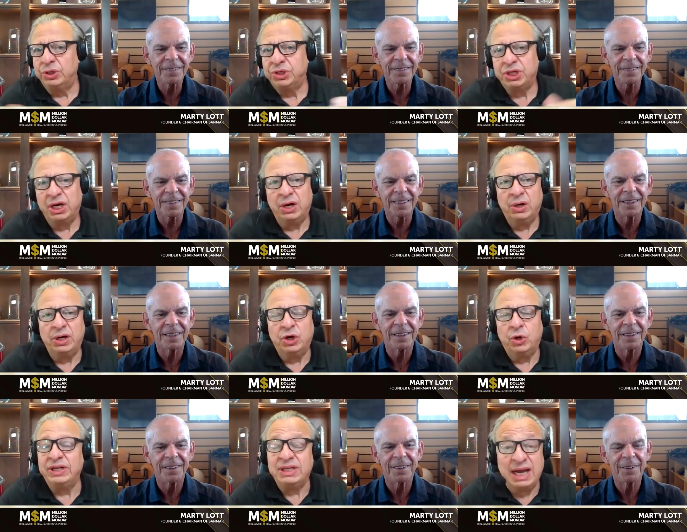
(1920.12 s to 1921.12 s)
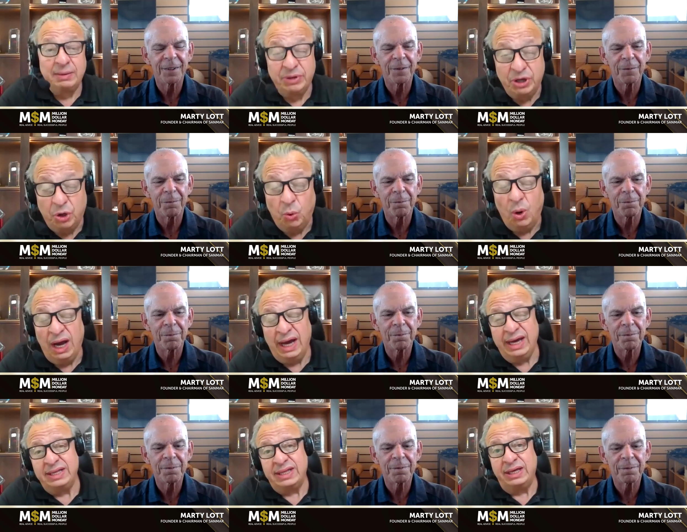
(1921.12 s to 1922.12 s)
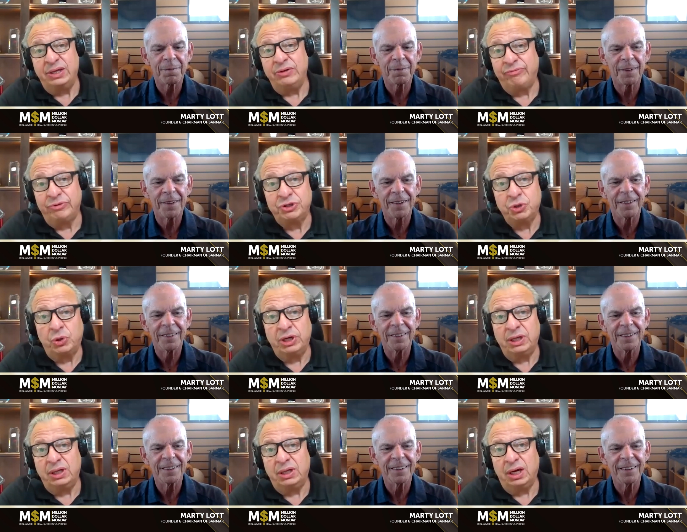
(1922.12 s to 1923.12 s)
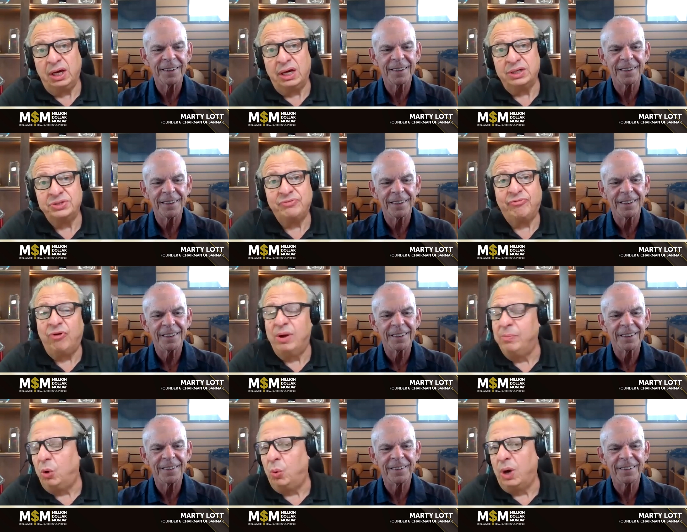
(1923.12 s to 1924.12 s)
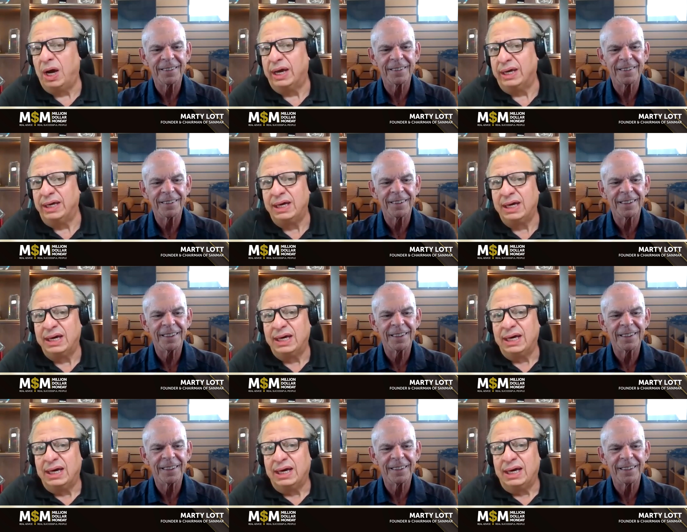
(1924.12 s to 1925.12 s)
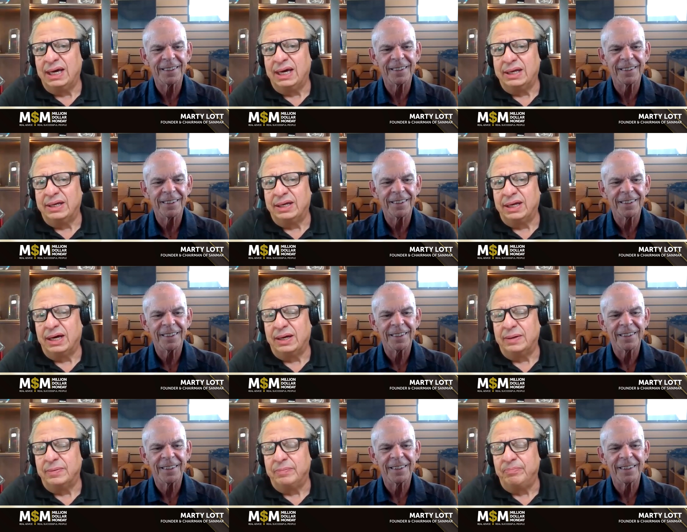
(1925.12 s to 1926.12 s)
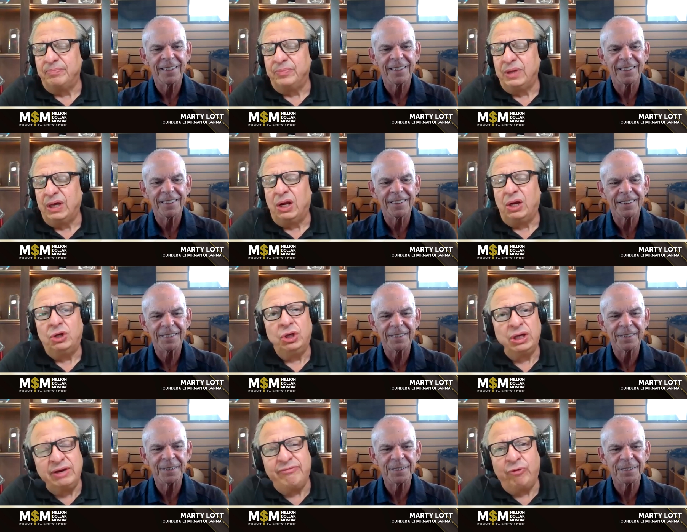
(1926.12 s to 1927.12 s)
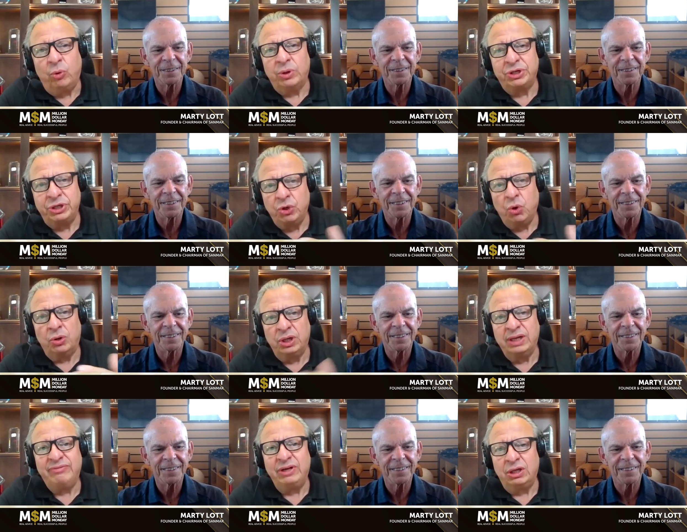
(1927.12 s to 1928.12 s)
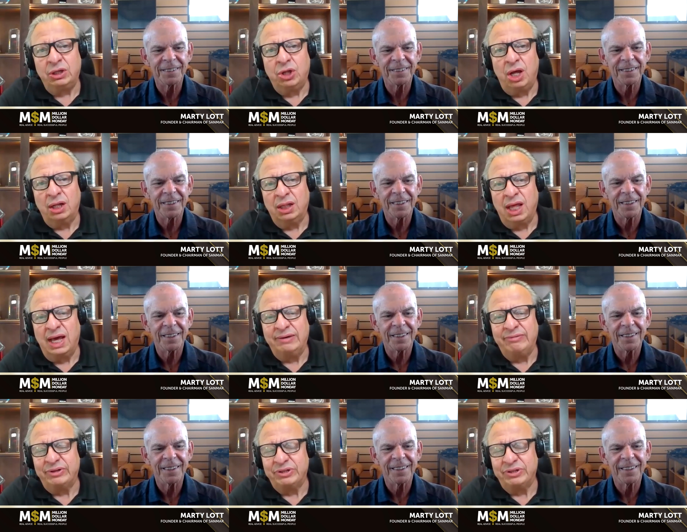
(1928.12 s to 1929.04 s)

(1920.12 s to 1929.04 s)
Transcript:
Speaker 1: and Sharon a great time in Hawaii. Thank you for joining us from Hawaii. And uh, looking forward to your living a long life